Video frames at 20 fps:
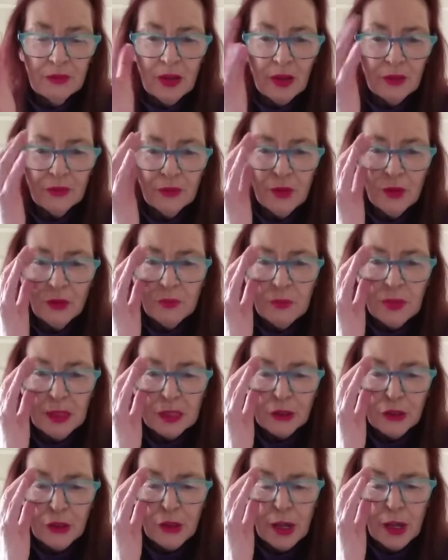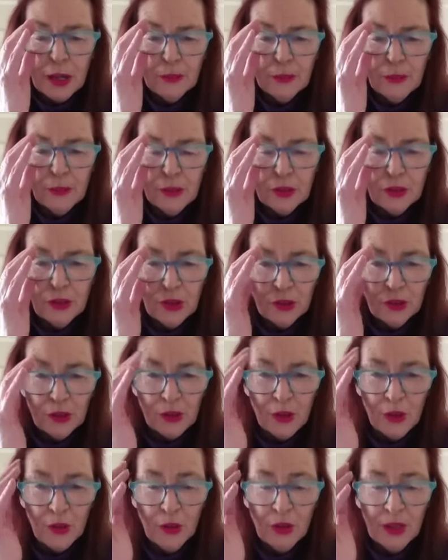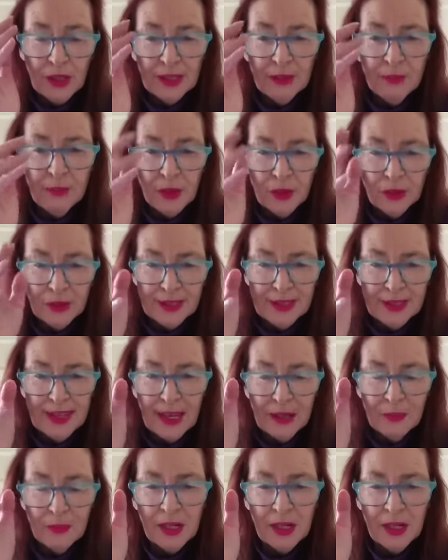I've got much time for Josh Hawley per se,